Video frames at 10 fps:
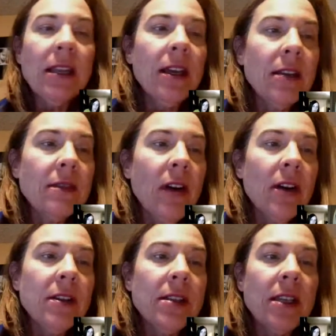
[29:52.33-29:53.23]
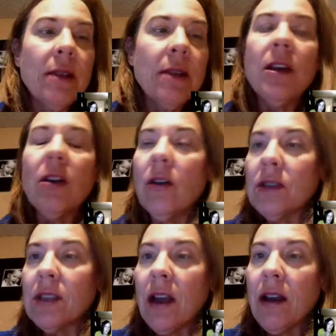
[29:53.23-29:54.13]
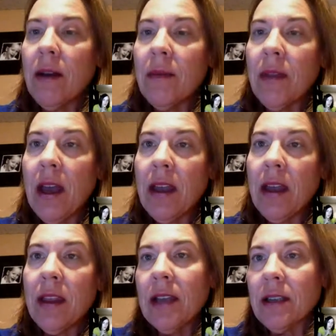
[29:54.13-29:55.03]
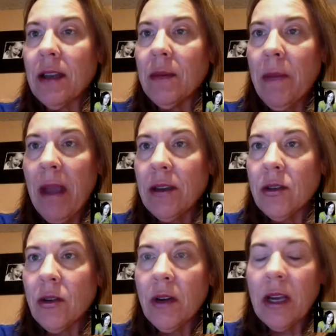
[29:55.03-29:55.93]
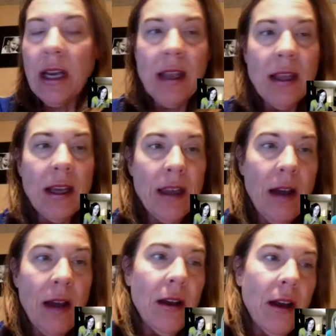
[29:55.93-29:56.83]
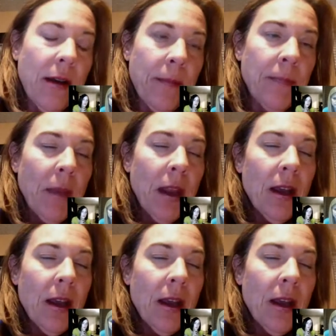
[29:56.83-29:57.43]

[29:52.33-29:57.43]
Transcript: I think as far as the TB goes, that's going to be mandatory, and I think that I'll